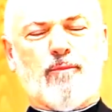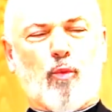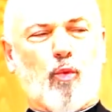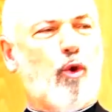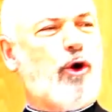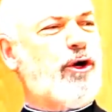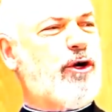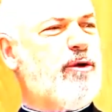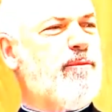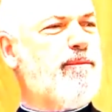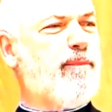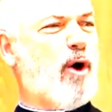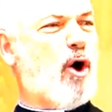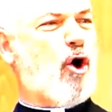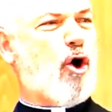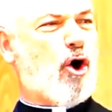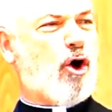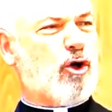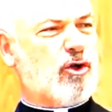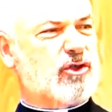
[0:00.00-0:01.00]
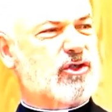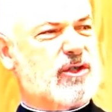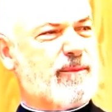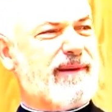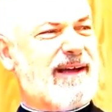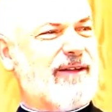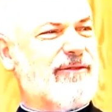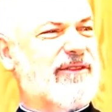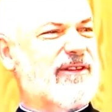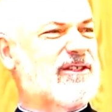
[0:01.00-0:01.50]
wooden balls
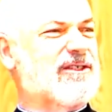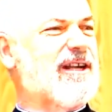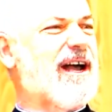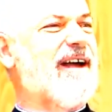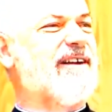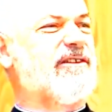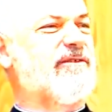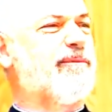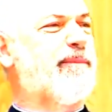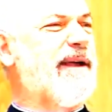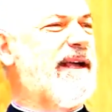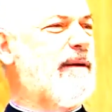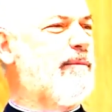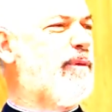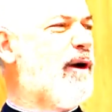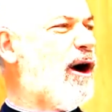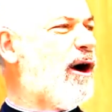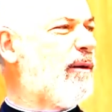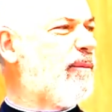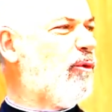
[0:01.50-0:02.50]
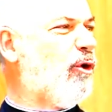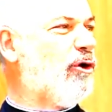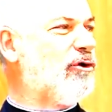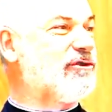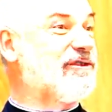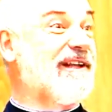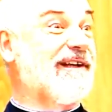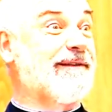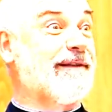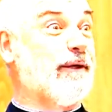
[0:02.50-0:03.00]
about the size of ping pong
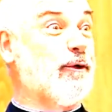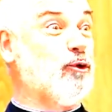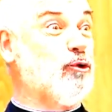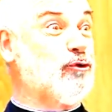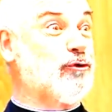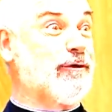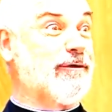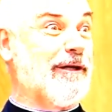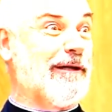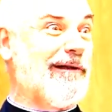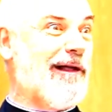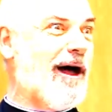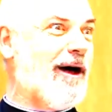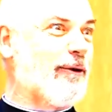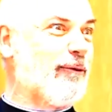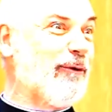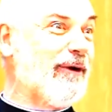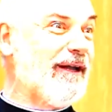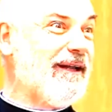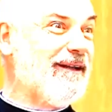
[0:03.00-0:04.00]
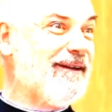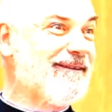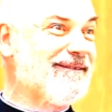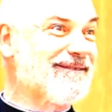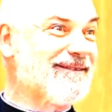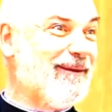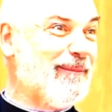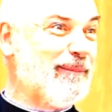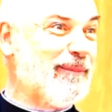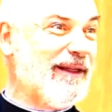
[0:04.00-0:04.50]
balls, like they use in the lottery
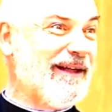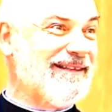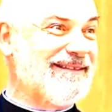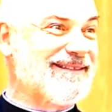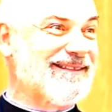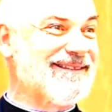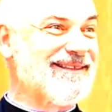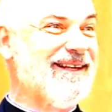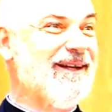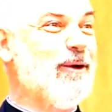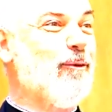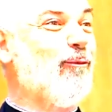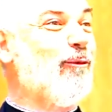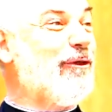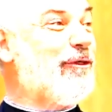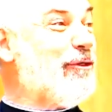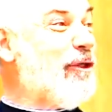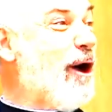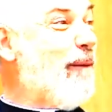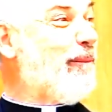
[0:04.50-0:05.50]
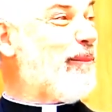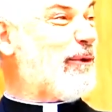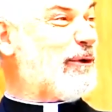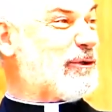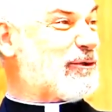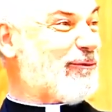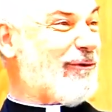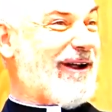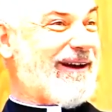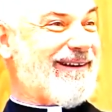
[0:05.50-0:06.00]
some places, with
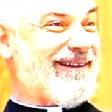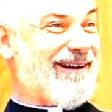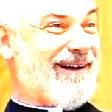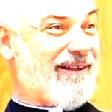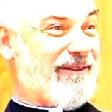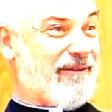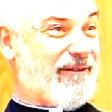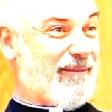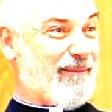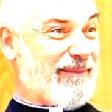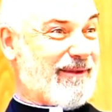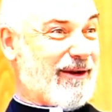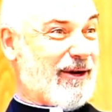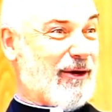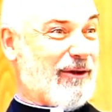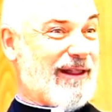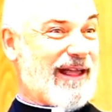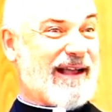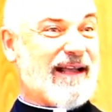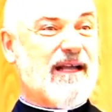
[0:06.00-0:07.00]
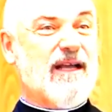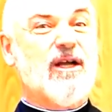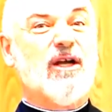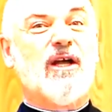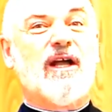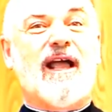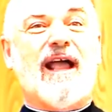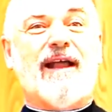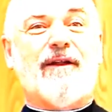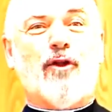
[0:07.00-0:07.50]
numbers written on them, you know, like,
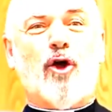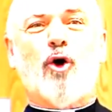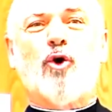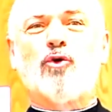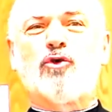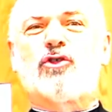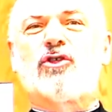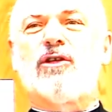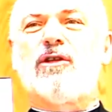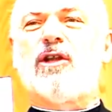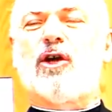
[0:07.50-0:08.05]
and those,